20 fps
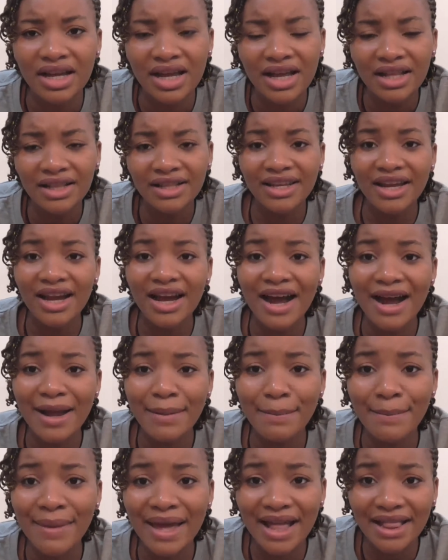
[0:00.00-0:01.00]
And yeah, I
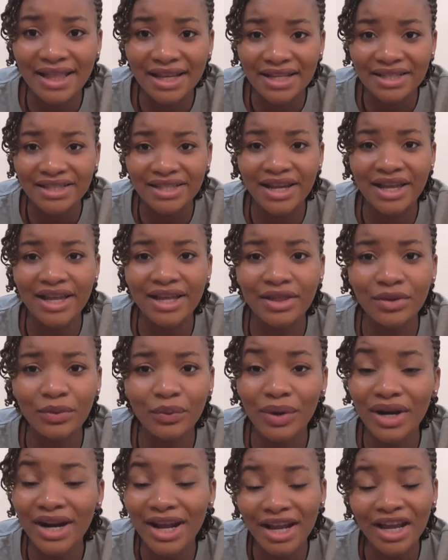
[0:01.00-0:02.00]
made it,
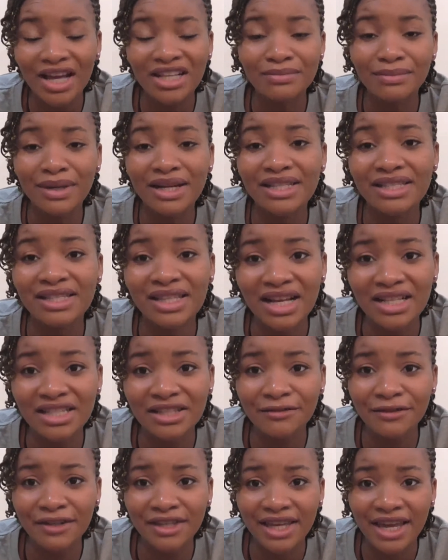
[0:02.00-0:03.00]
and when I got my
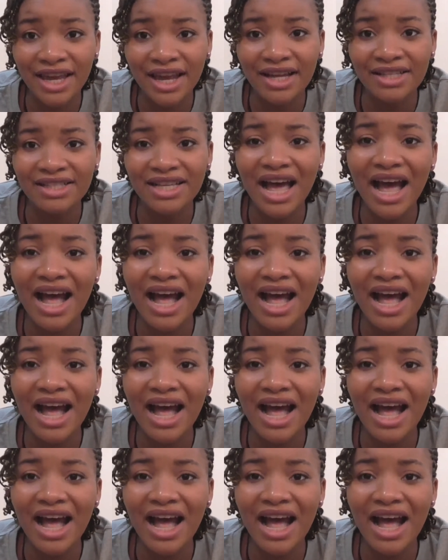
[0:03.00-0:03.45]
certificate,